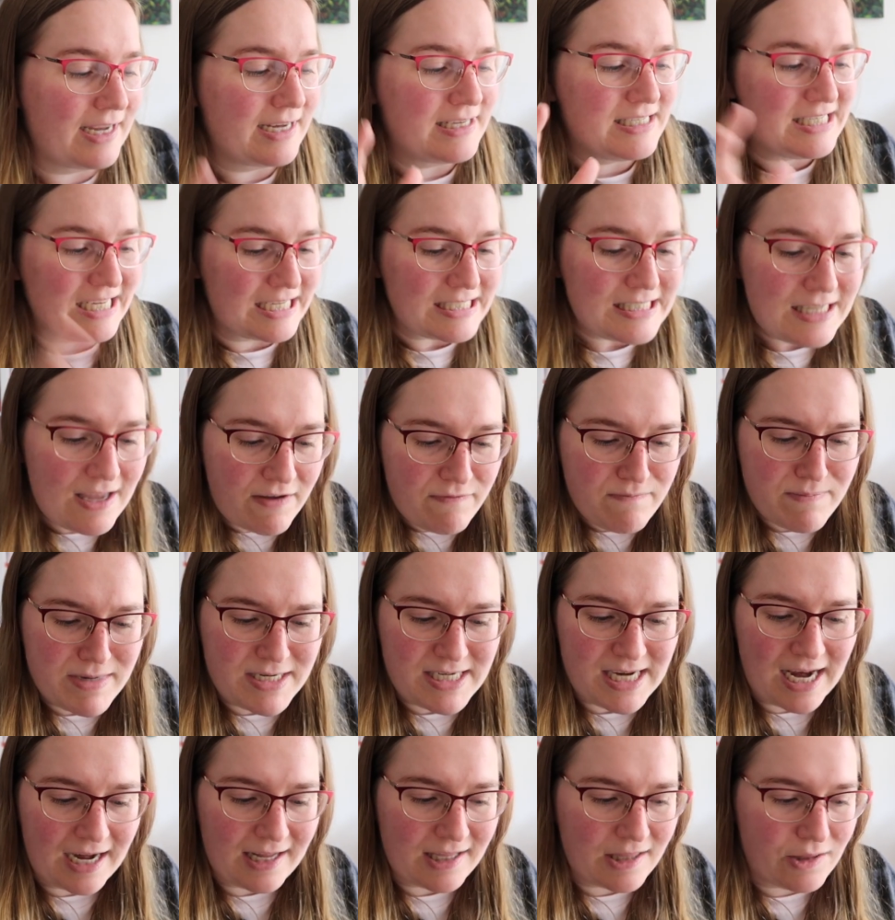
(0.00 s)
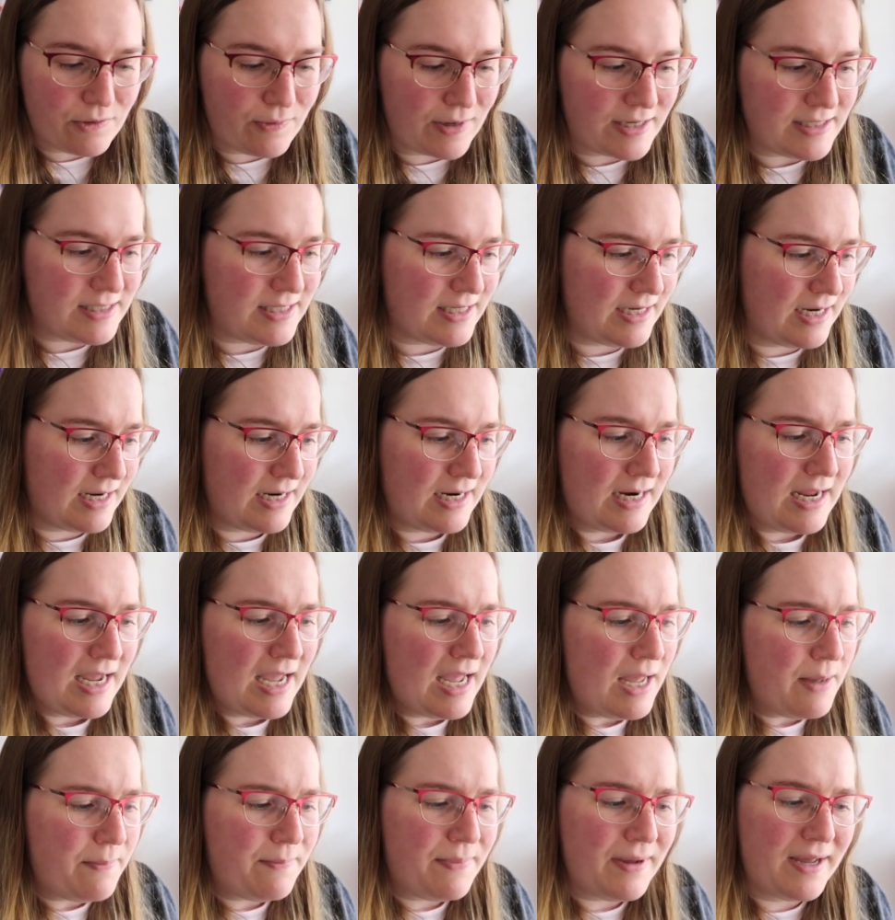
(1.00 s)
It does have metallic threads in it,
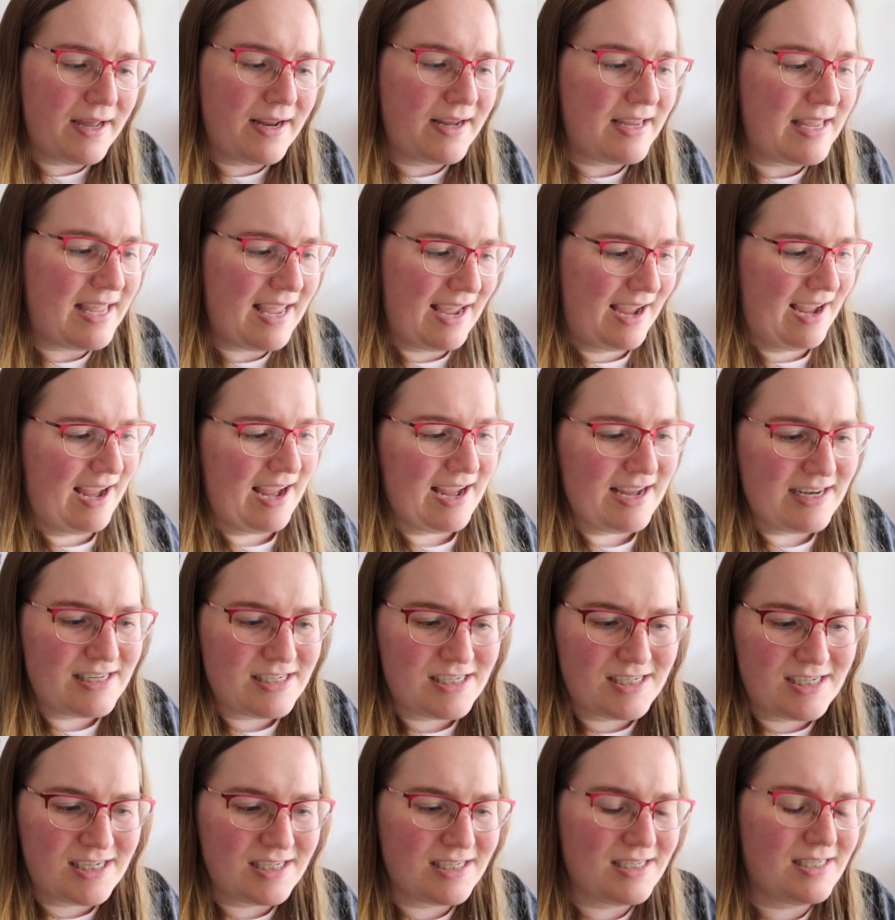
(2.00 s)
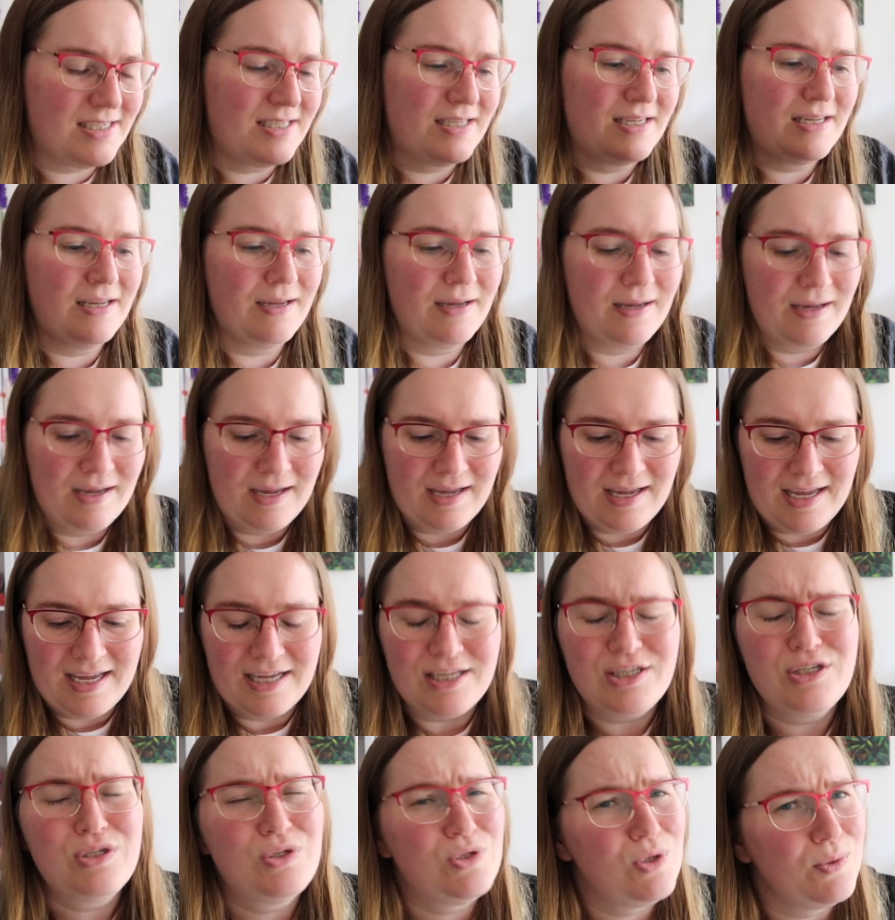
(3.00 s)
but yeah, it's just
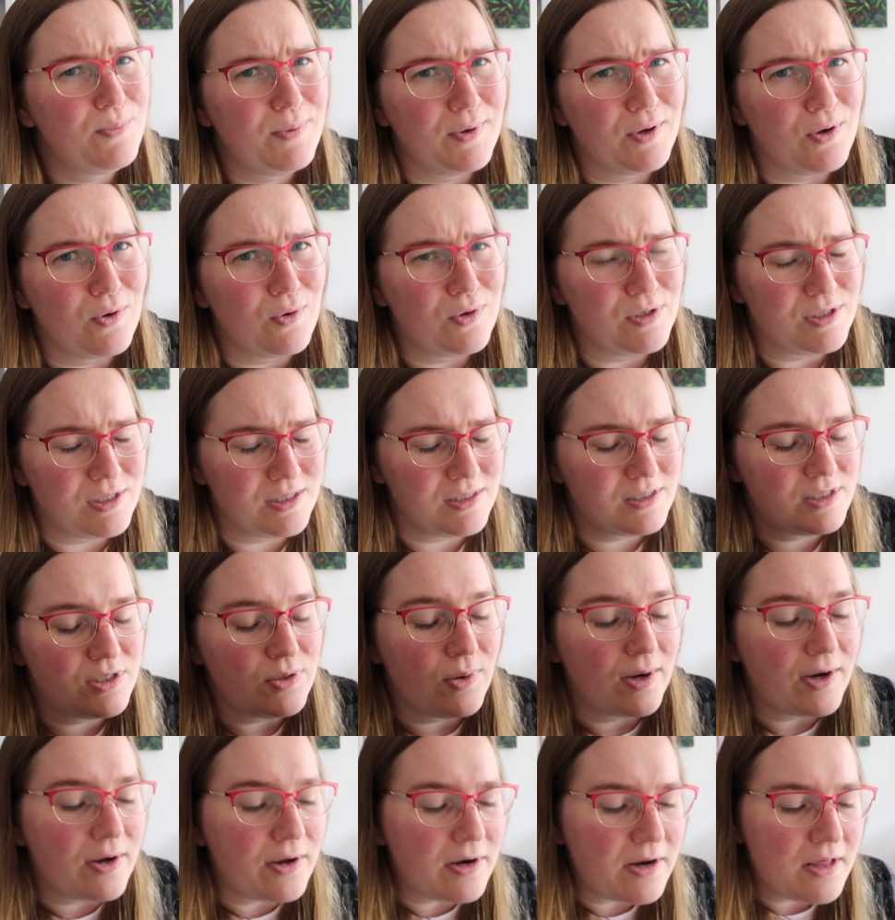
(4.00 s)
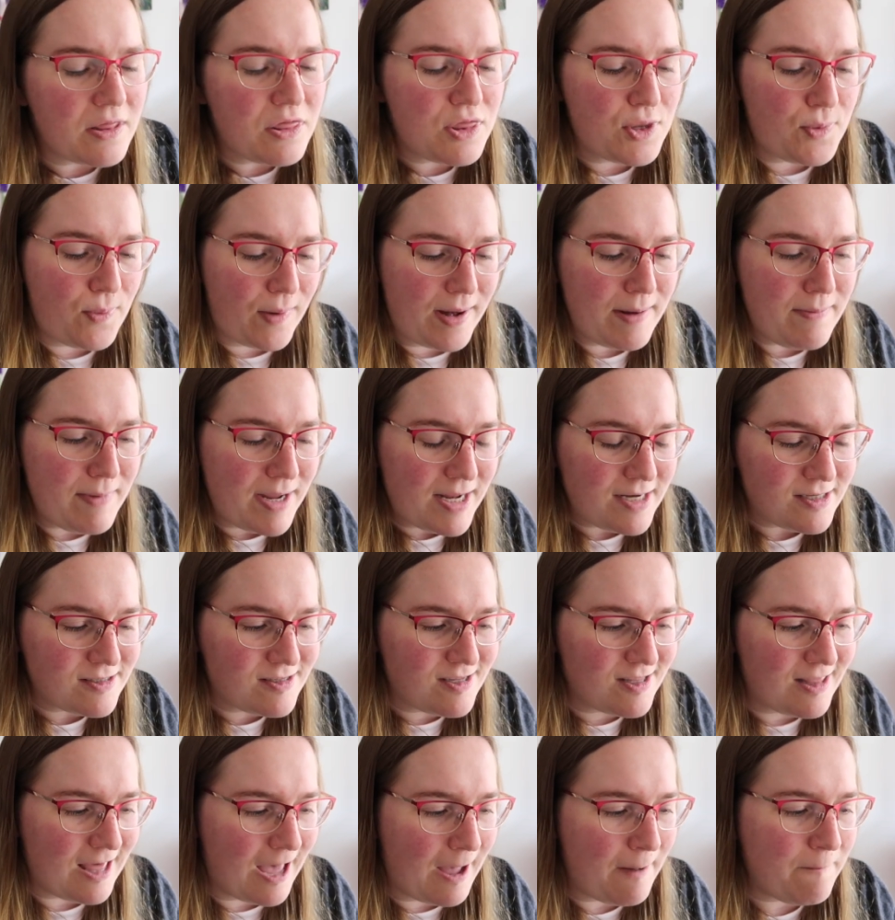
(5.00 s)
super gorgeous. So I got 3
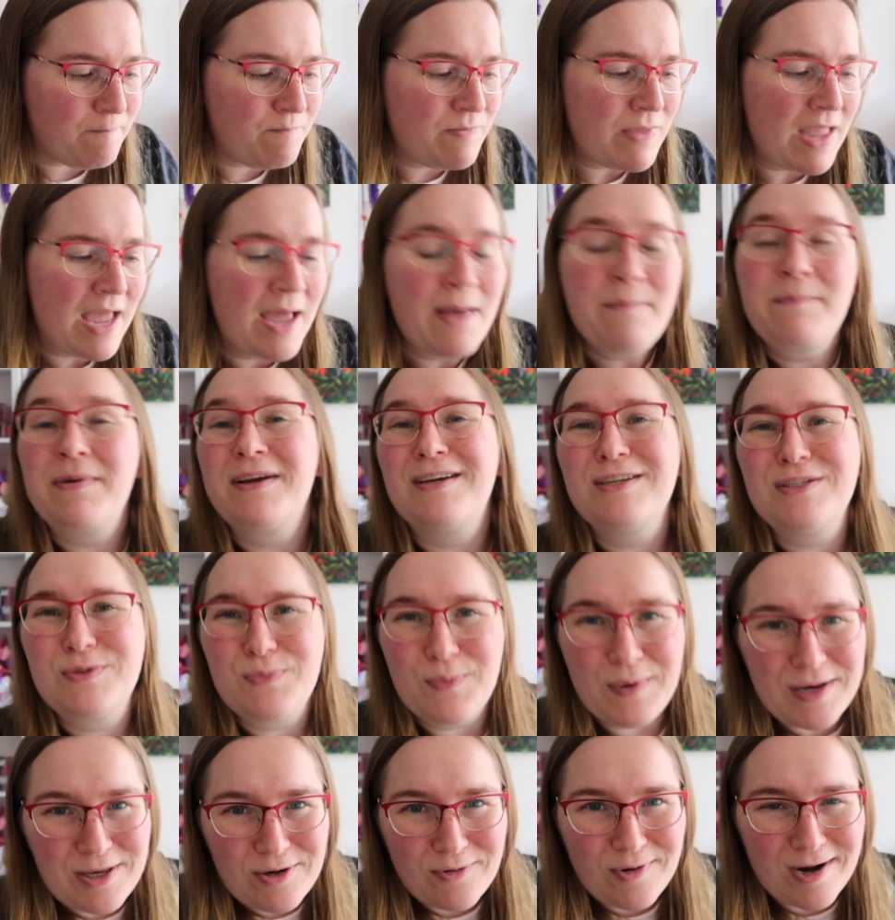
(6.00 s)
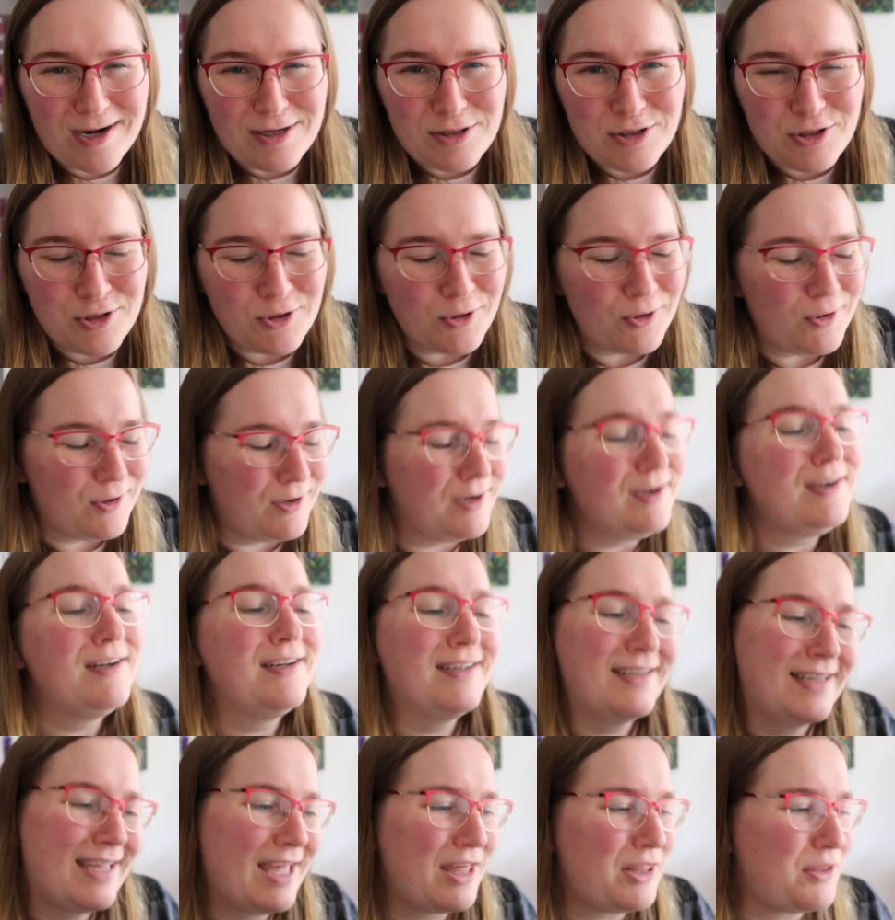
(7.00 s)
meters of that because when you're unsure,
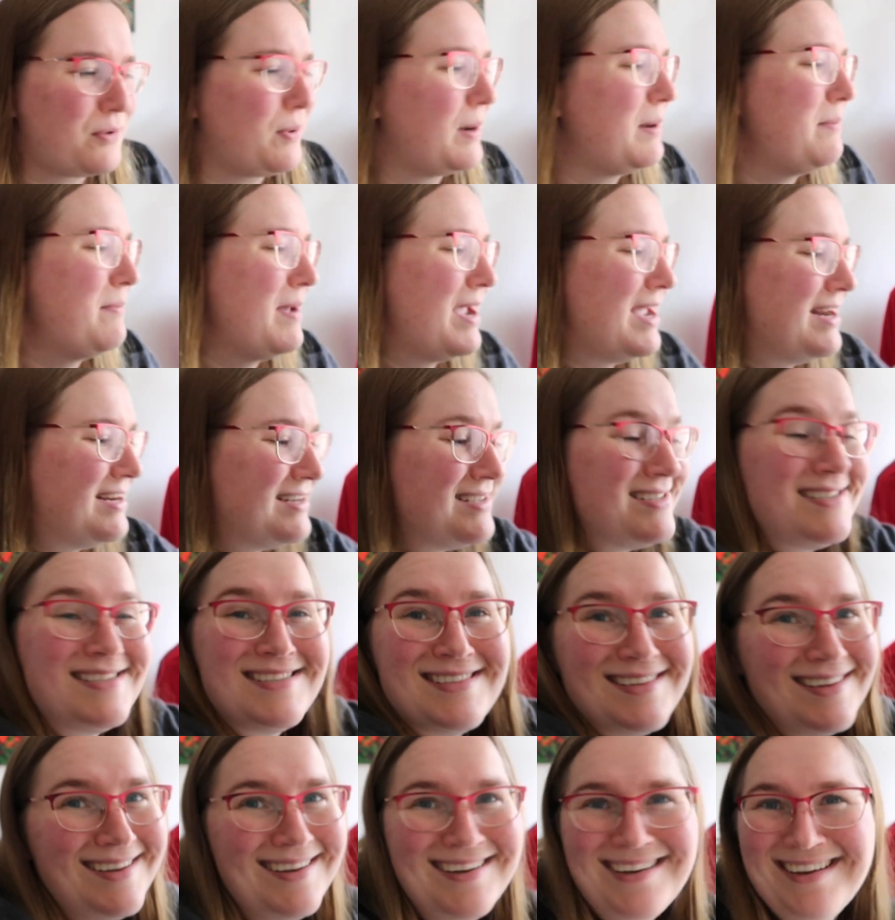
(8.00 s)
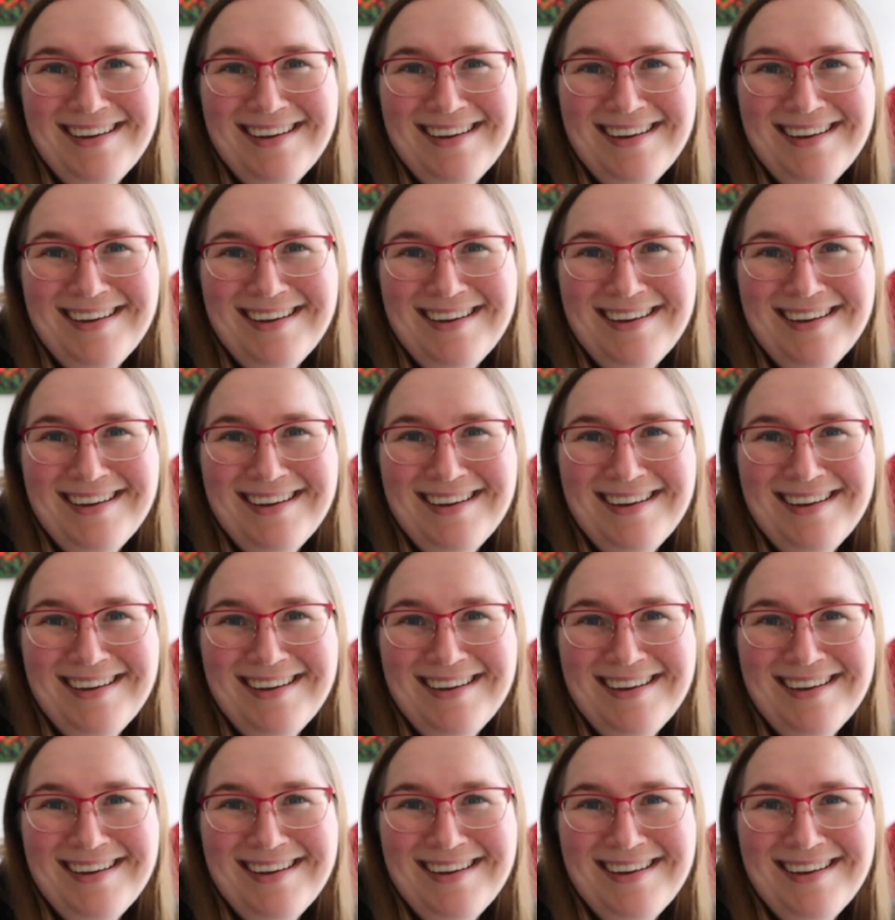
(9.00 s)
get 3 meters.